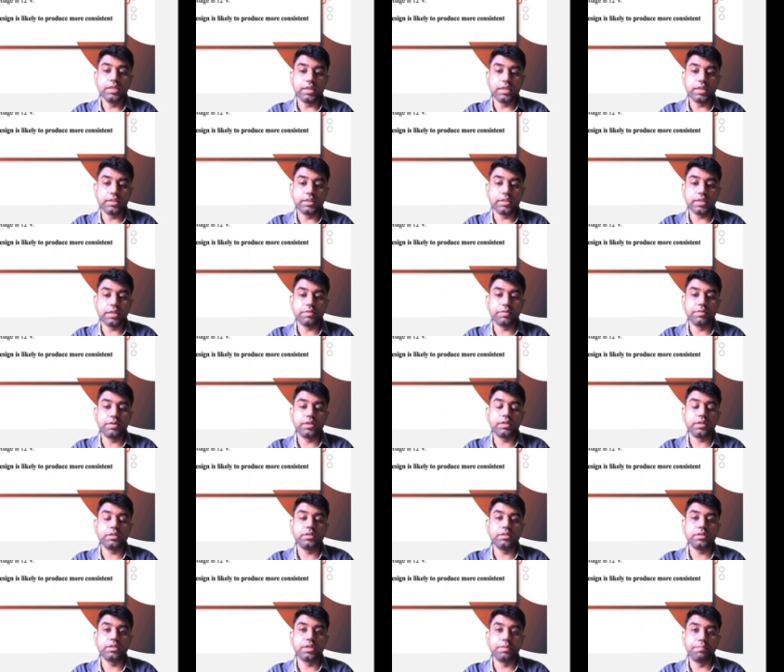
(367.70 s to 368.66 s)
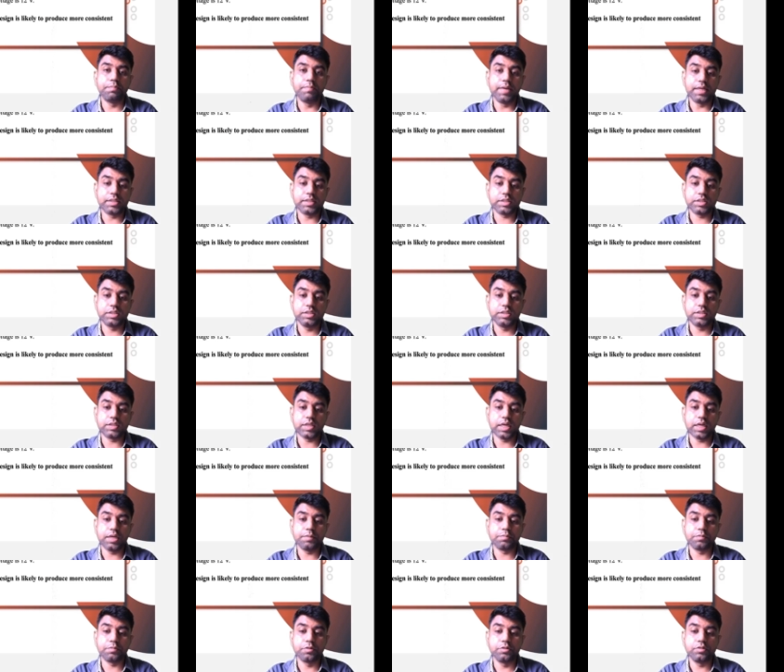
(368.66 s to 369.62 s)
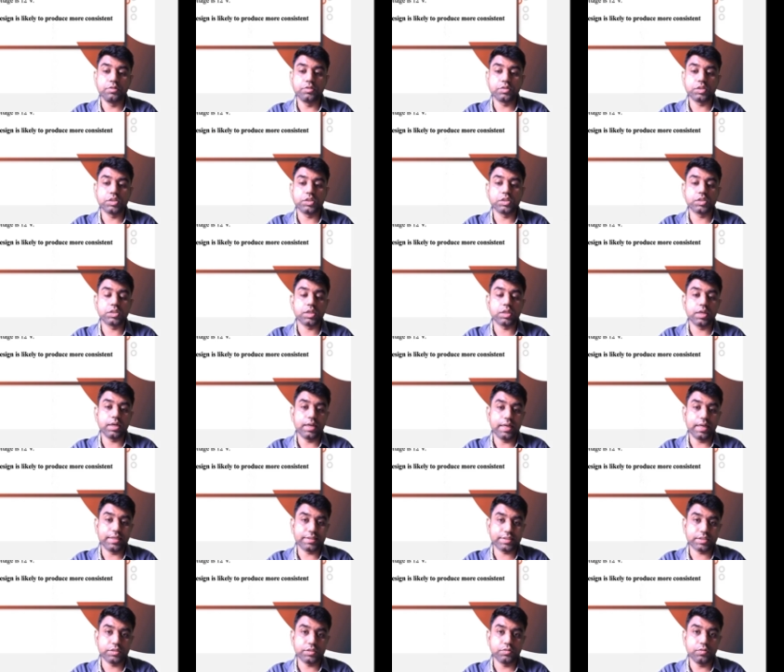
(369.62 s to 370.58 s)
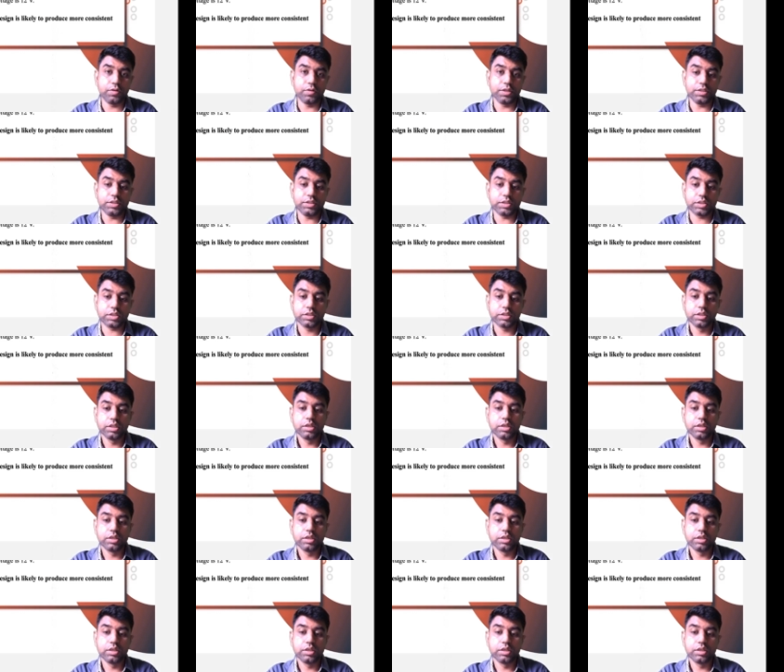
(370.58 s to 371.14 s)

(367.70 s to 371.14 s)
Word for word: other words, the best design produces less noise.